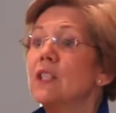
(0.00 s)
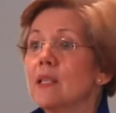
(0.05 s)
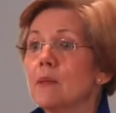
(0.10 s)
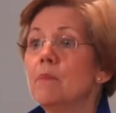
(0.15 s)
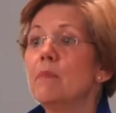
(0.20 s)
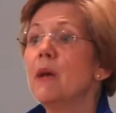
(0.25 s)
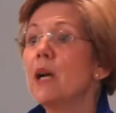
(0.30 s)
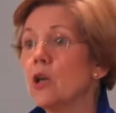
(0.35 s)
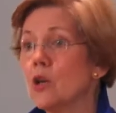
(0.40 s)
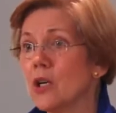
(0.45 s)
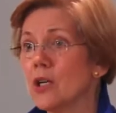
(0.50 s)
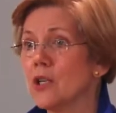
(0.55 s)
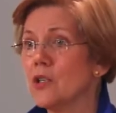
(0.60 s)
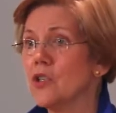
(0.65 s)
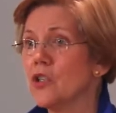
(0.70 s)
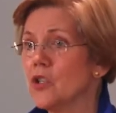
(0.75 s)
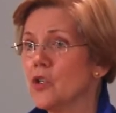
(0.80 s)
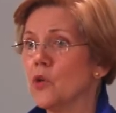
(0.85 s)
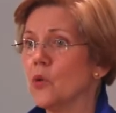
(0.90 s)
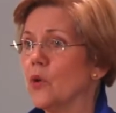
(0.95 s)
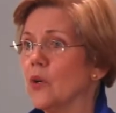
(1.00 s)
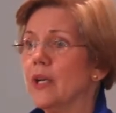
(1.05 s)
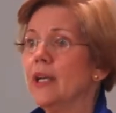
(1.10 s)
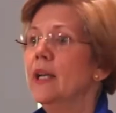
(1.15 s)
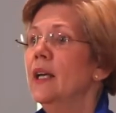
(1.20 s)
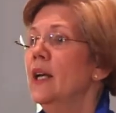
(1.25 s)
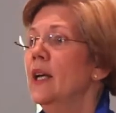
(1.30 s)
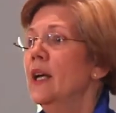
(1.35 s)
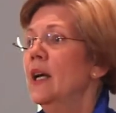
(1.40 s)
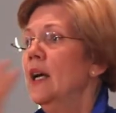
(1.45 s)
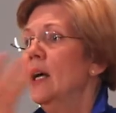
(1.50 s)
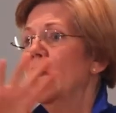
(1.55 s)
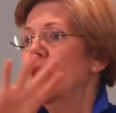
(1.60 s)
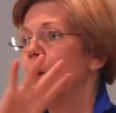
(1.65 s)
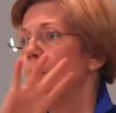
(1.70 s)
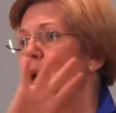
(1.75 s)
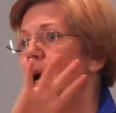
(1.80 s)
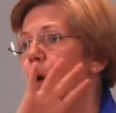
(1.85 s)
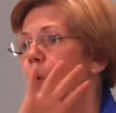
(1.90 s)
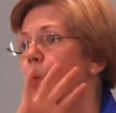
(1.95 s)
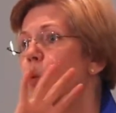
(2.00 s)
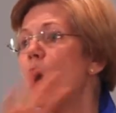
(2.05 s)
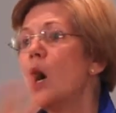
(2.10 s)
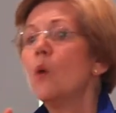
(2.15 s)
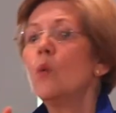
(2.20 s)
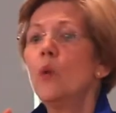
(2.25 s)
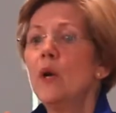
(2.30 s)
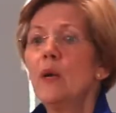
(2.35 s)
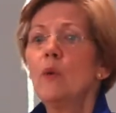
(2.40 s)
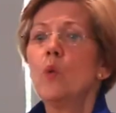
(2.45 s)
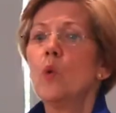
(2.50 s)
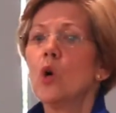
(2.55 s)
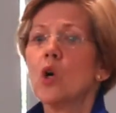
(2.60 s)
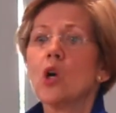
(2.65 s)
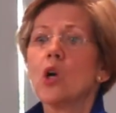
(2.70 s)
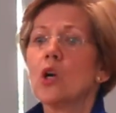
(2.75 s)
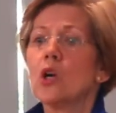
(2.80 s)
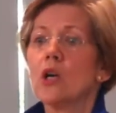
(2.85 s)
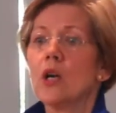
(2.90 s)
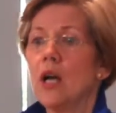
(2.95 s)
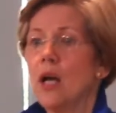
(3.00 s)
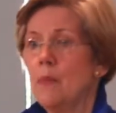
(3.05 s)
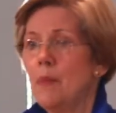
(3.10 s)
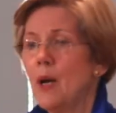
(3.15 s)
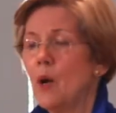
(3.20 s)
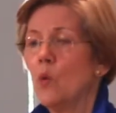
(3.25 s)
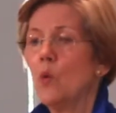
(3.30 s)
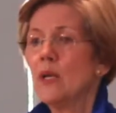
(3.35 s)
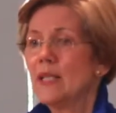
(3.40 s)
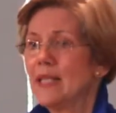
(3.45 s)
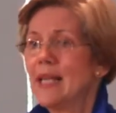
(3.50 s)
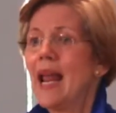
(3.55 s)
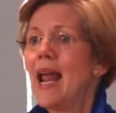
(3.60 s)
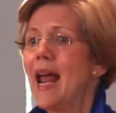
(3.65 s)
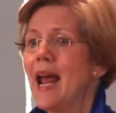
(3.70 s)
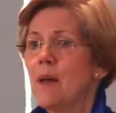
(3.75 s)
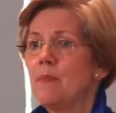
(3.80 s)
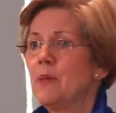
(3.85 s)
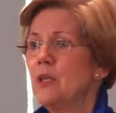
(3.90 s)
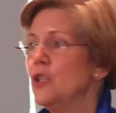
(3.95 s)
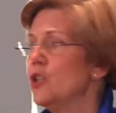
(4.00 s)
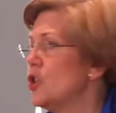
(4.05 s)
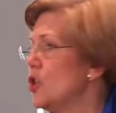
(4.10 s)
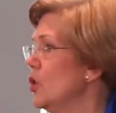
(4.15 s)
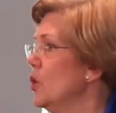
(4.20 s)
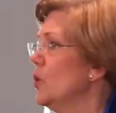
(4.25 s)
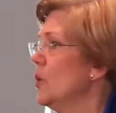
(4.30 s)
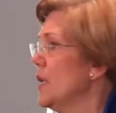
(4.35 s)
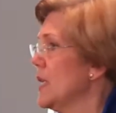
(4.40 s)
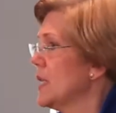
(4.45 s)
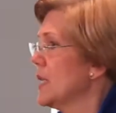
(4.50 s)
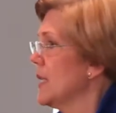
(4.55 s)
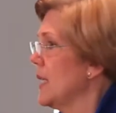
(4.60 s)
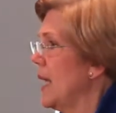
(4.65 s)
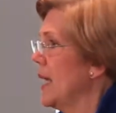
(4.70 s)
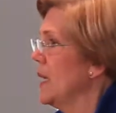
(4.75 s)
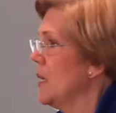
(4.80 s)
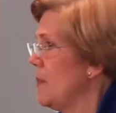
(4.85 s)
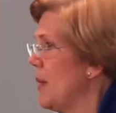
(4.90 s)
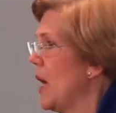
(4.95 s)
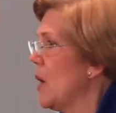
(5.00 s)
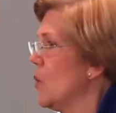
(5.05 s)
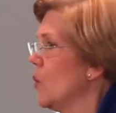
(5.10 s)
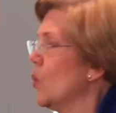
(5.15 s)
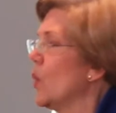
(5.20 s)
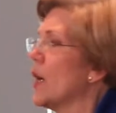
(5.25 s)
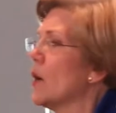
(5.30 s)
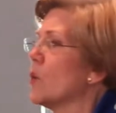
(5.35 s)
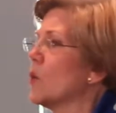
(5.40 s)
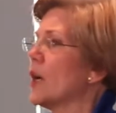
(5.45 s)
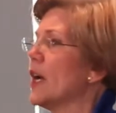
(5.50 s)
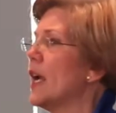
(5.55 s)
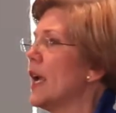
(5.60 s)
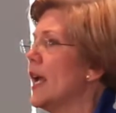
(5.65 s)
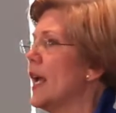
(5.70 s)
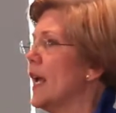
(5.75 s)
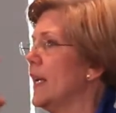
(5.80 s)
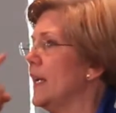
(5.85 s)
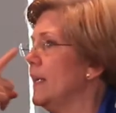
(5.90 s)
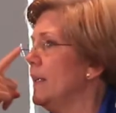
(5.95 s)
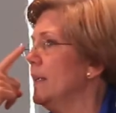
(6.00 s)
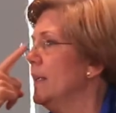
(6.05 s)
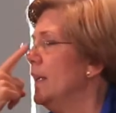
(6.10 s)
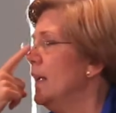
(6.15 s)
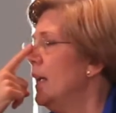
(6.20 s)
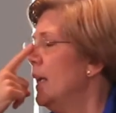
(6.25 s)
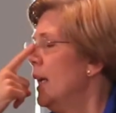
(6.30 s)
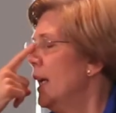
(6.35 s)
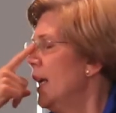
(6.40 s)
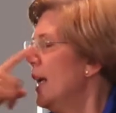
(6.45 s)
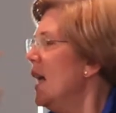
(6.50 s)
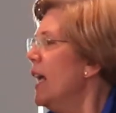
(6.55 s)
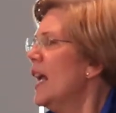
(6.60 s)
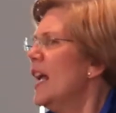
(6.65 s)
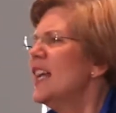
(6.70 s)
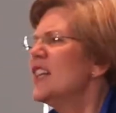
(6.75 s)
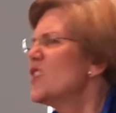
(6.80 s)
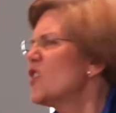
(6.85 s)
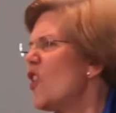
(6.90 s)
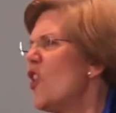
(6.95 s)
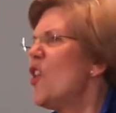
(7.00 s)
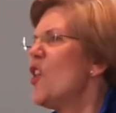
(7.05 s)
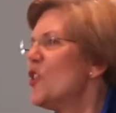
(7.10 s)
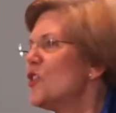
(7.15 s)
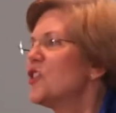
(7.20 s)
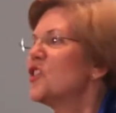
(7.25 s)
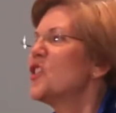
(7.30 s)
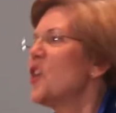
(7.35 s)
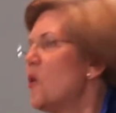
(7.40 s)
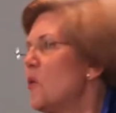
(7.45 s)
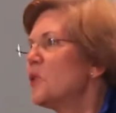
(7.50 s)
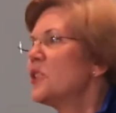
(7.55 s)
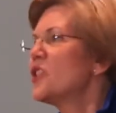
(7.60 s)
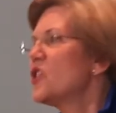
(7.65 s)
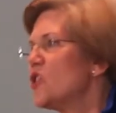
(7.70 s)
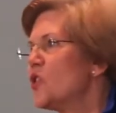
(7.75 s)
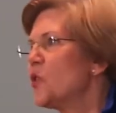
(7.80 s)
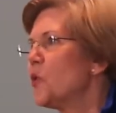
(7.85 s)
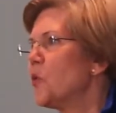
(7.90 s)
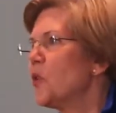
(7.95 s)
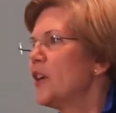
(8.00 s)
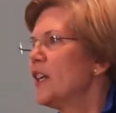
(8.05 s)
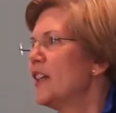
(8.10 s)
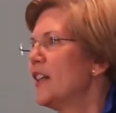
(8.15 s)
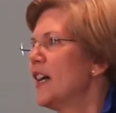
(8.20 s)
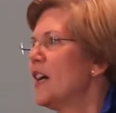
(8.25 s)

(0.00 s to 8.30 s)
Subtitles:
it's America's story, about what we were, about what's happened to us, and about where we're headed. It's also a story,